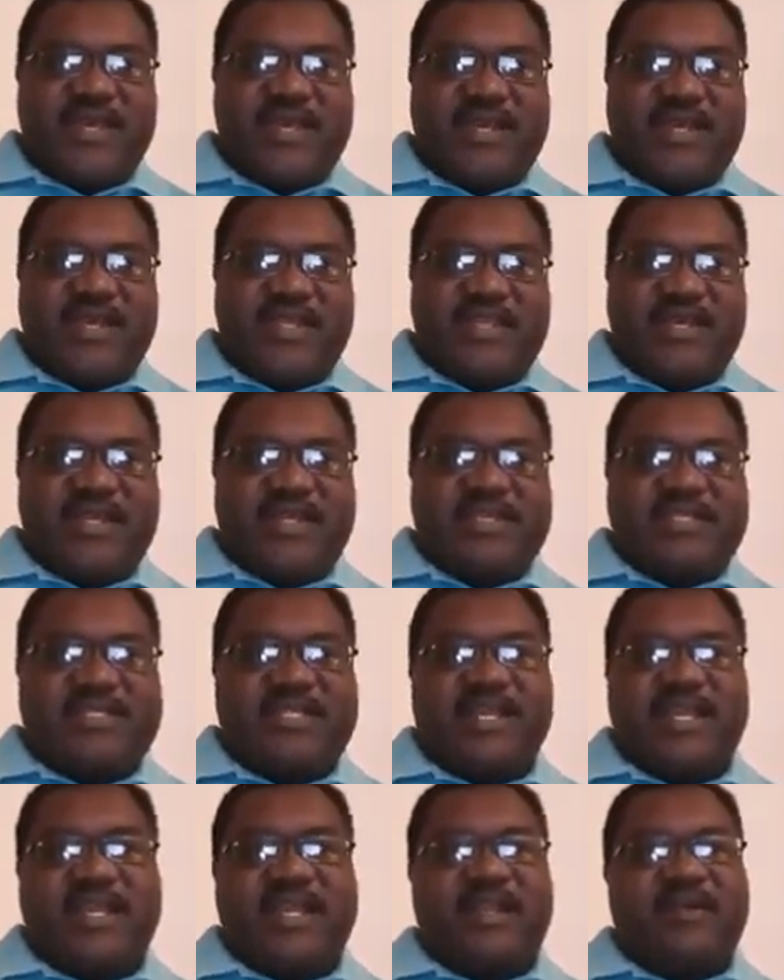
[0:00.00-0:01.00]
that has
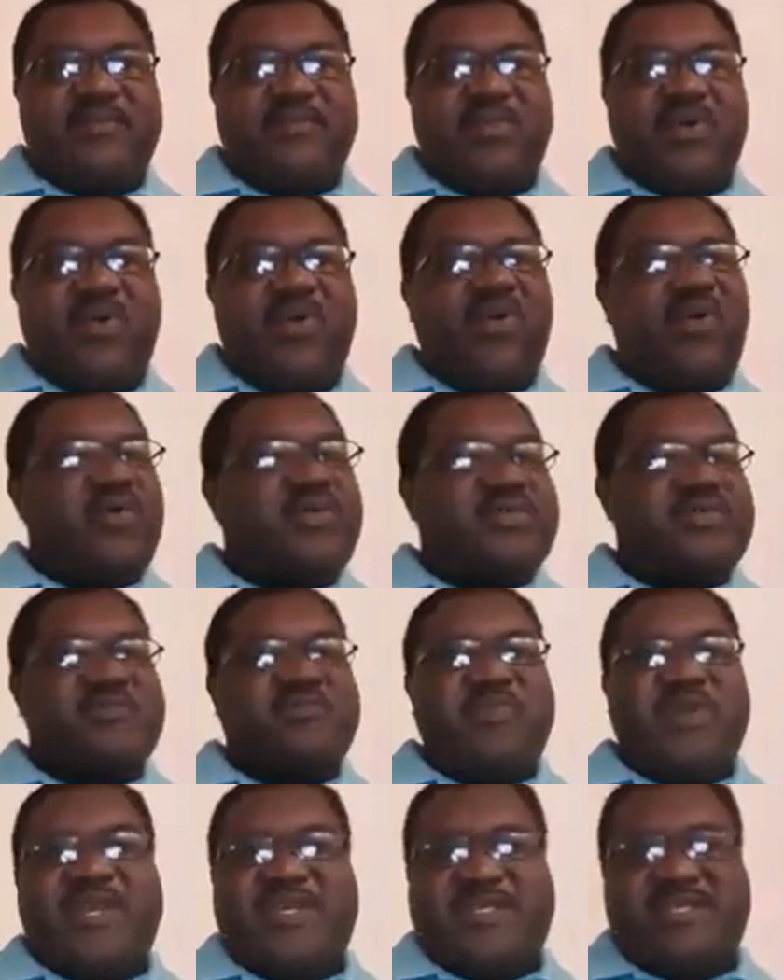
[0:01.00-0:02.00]
taken up all
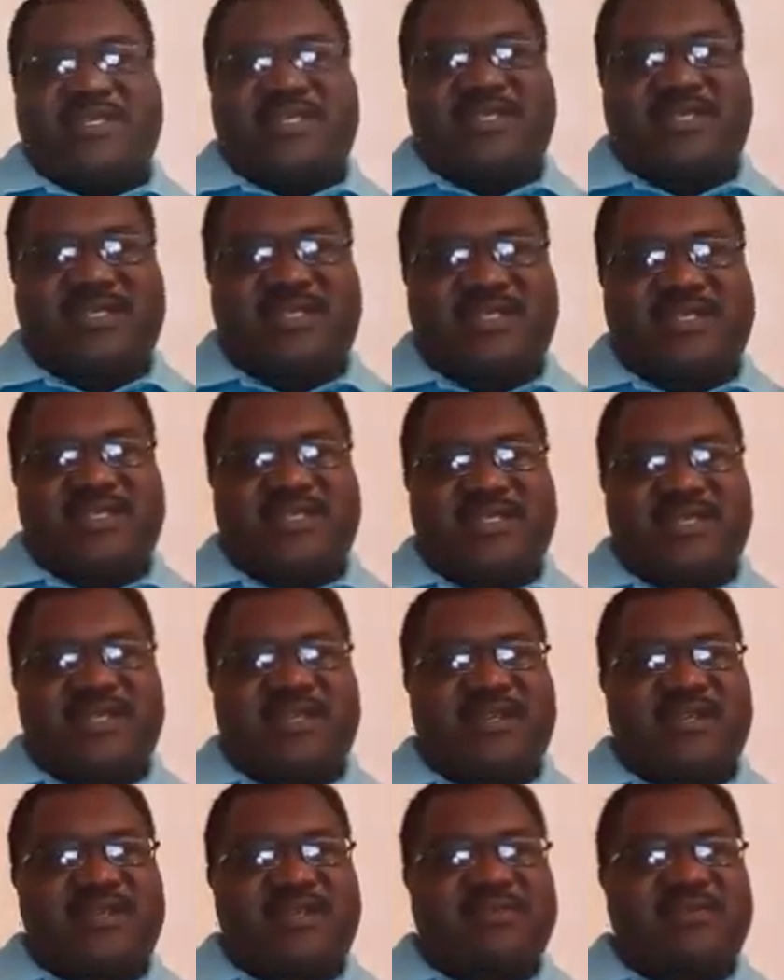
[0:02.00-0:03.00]
space
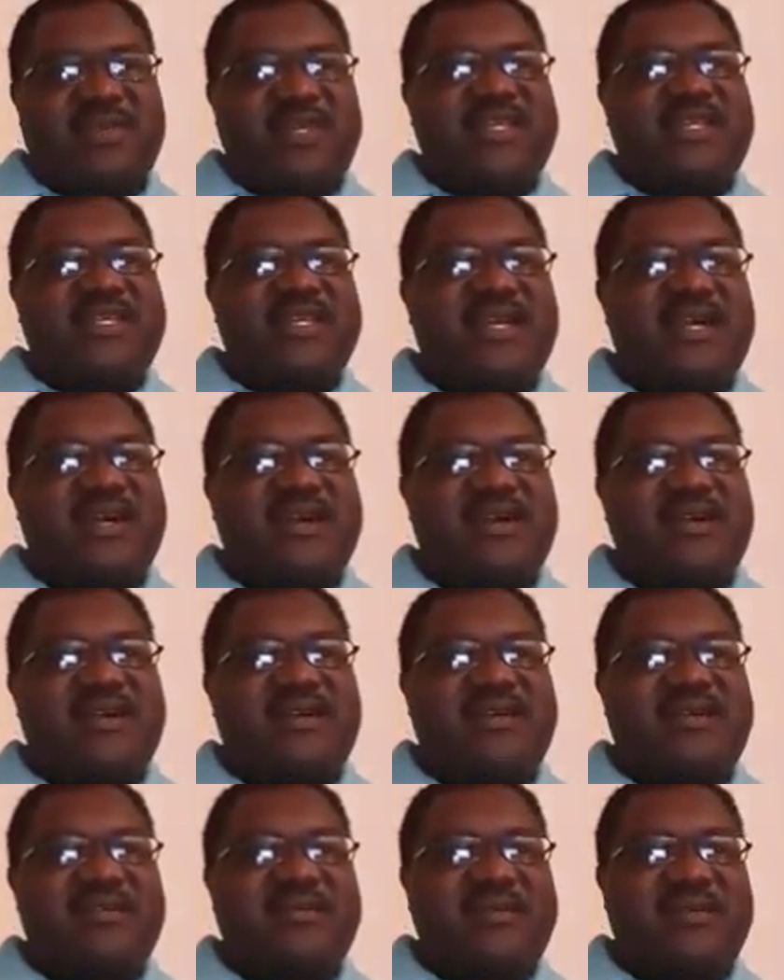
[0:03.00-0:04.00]
in the
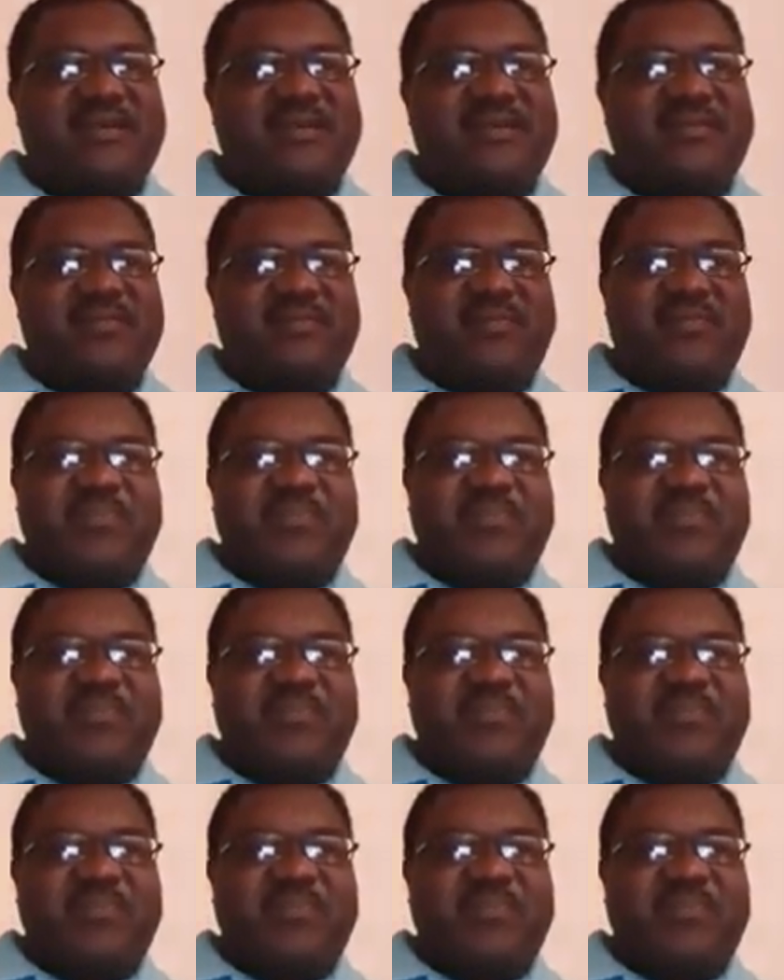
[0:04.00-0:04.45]
media,